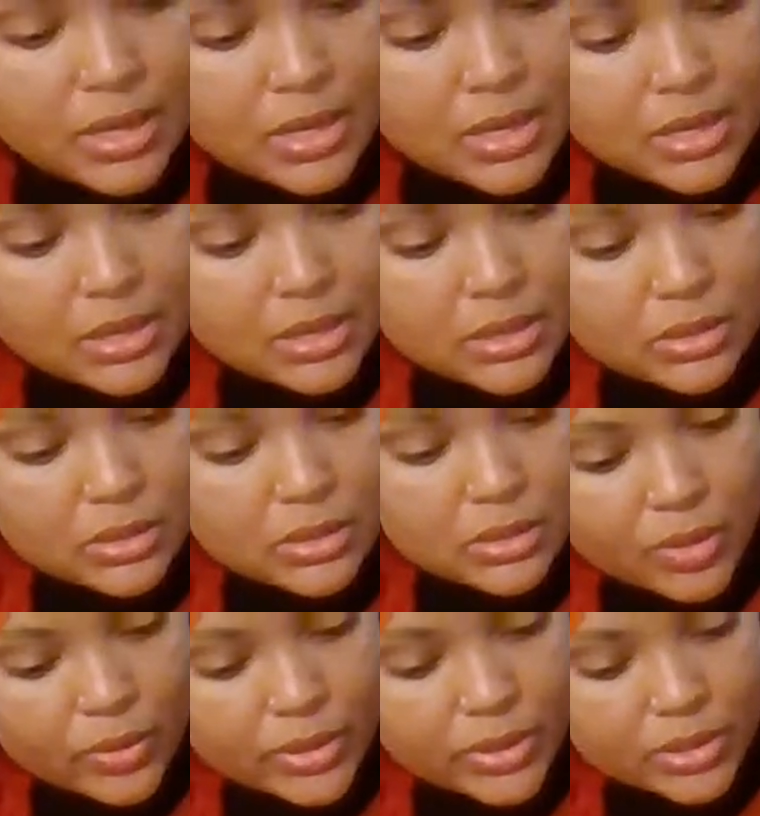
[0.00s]
So I'm
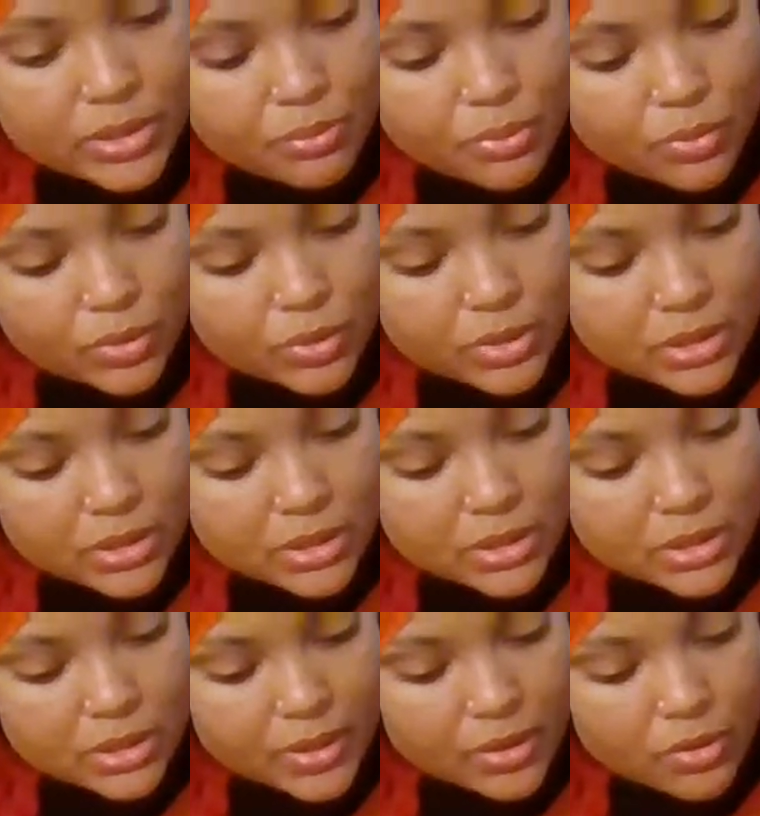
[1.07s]
going to pour some of
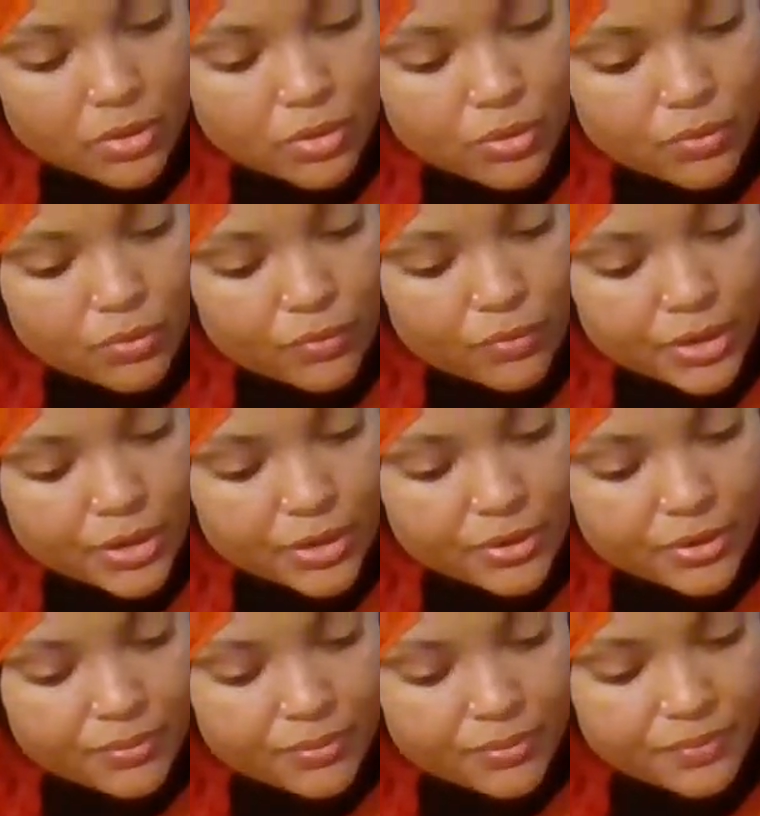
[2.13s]
it over
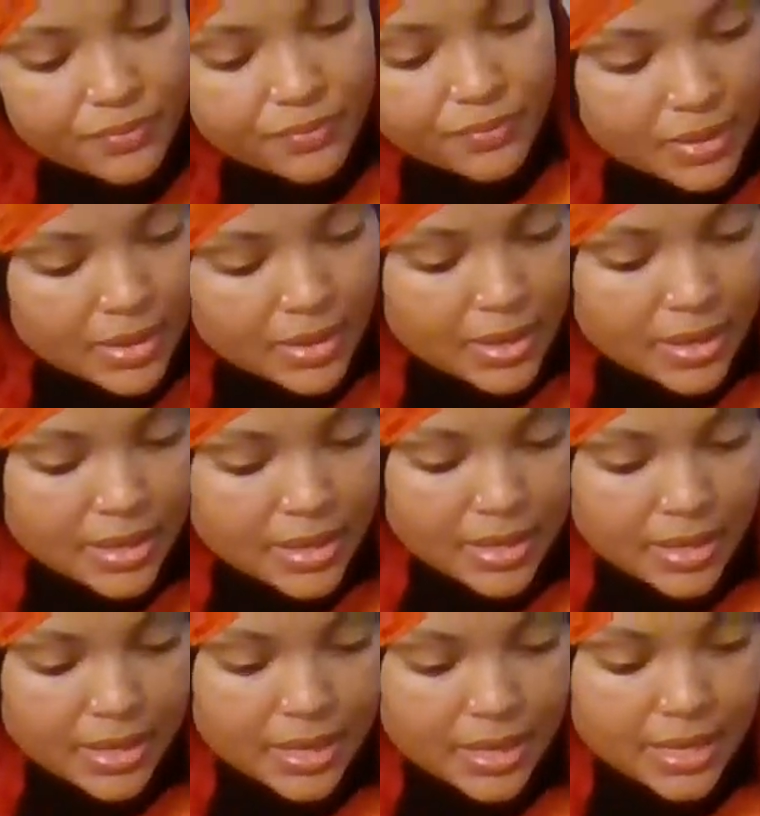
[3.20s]

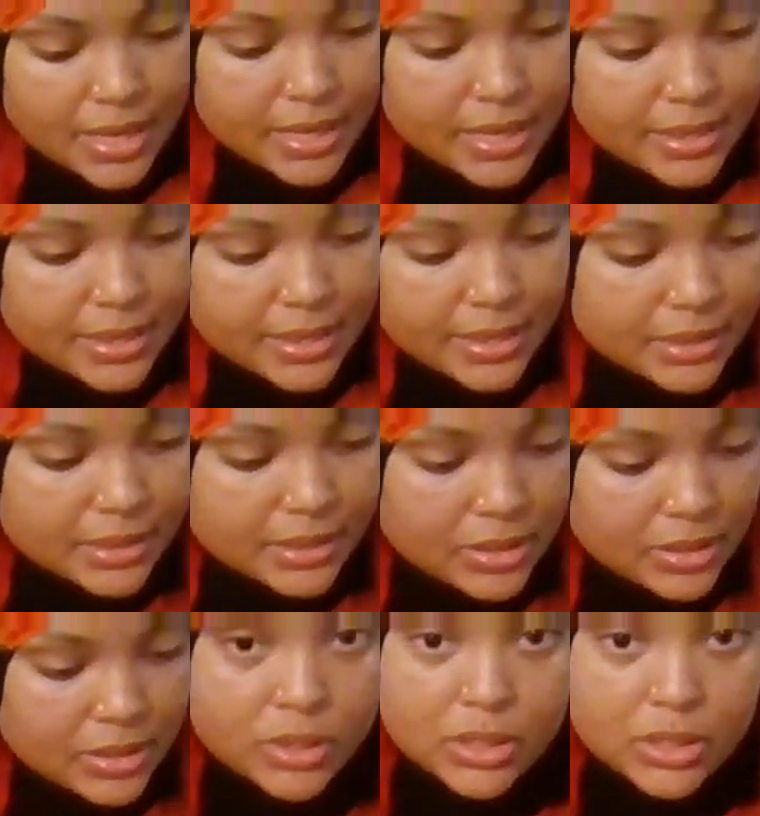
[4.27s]
and see
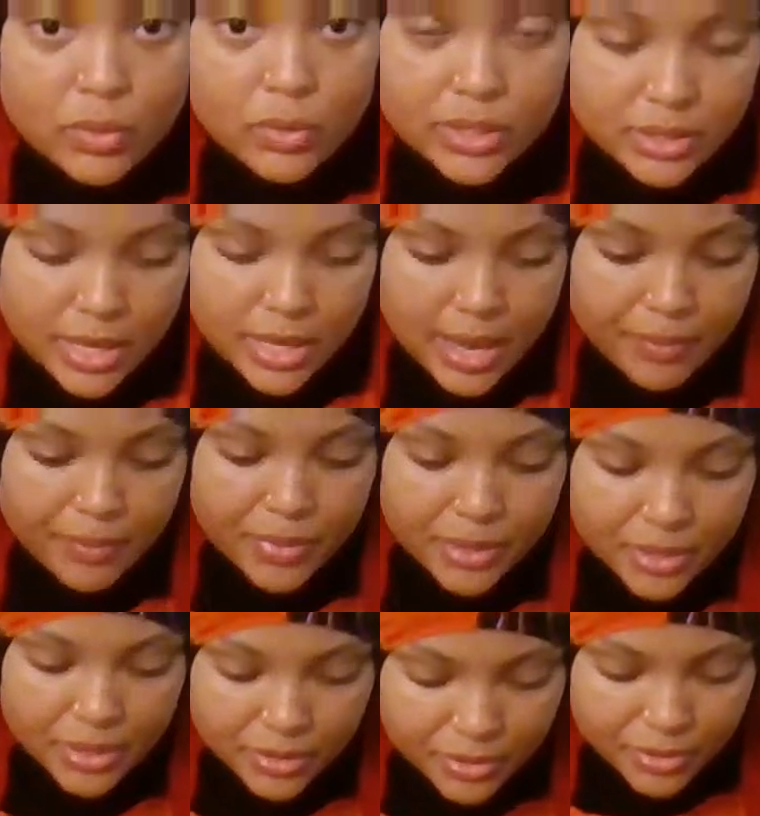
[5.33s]
what's going to happen
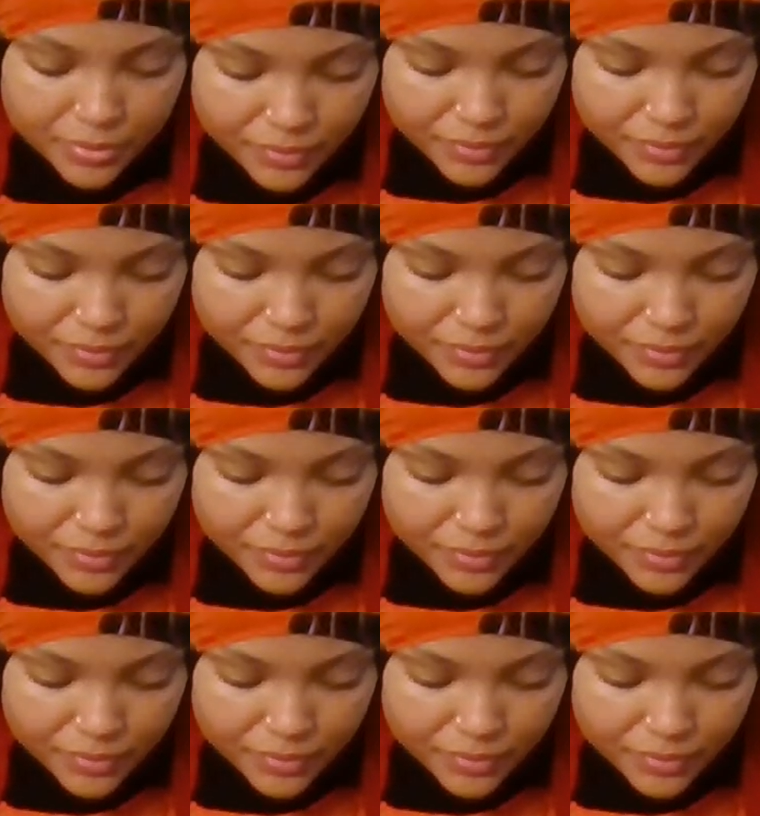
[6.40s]
here.